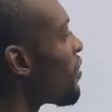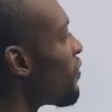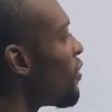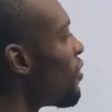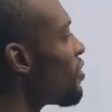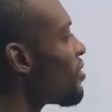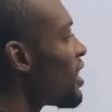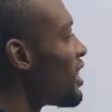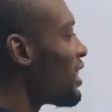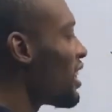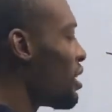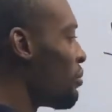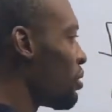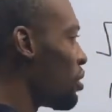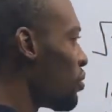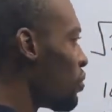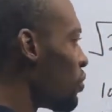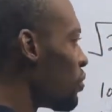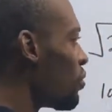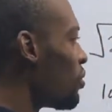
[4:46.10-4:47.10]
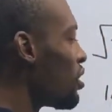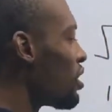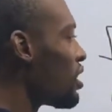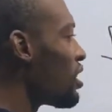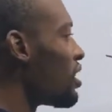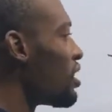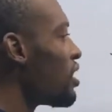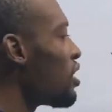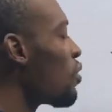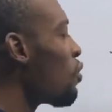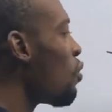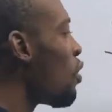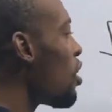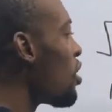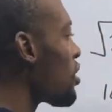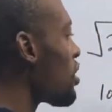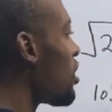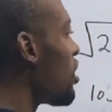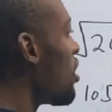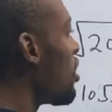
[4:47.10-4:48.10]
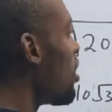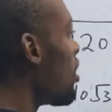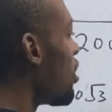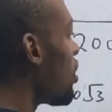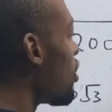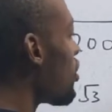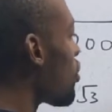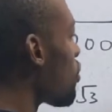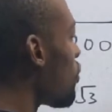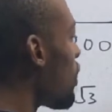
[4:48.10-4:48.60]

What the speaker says: root of 100 times 2 is equals the